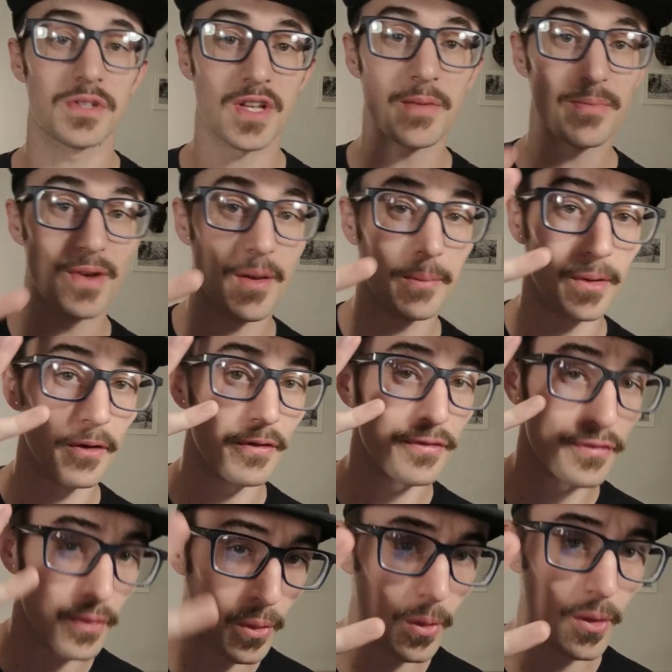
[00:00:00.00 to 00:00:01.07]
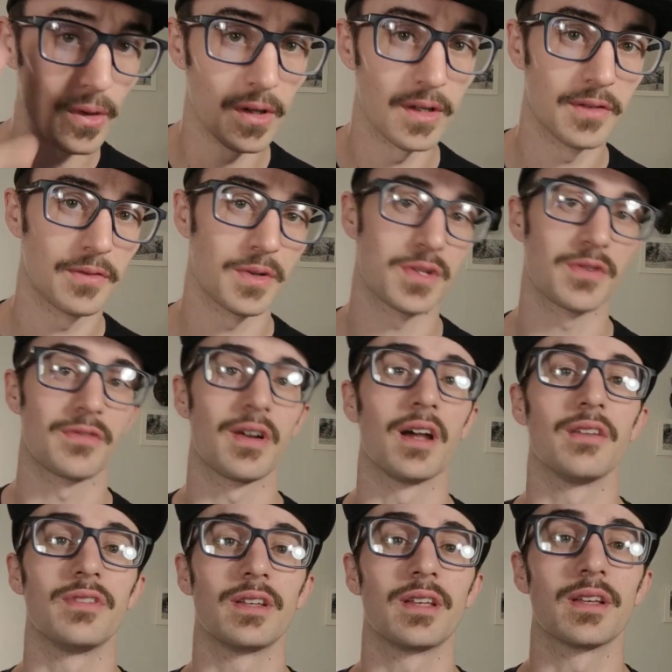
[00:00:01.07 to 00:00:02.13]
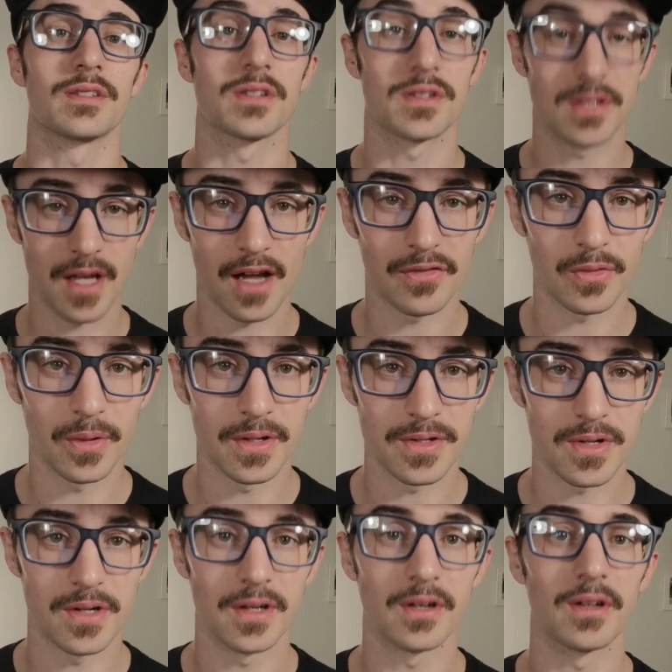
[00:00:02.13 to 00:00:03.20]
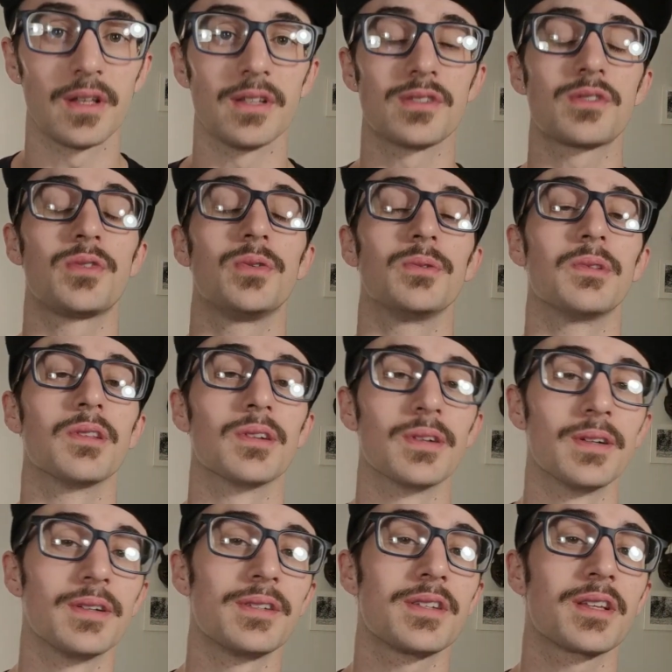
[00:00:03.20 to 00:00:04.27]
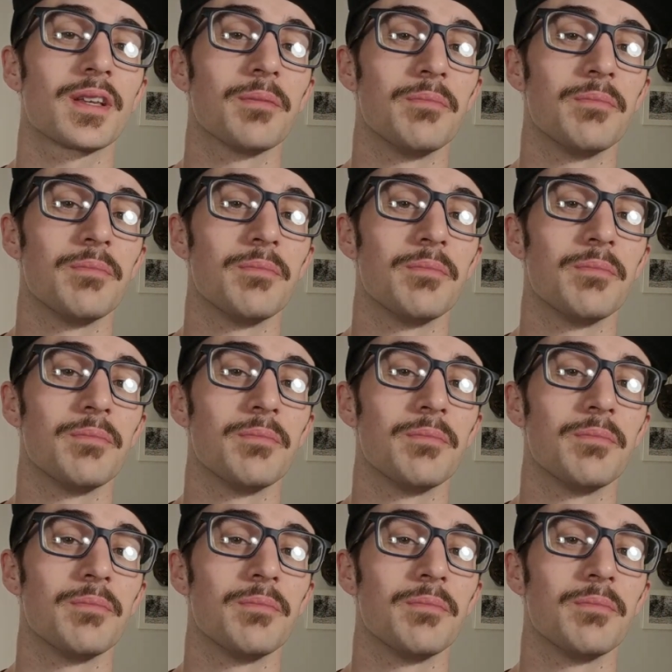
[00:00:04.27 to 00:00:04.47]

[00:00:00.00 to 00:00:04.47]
Tip number four for surviving as a software engineer is to learn to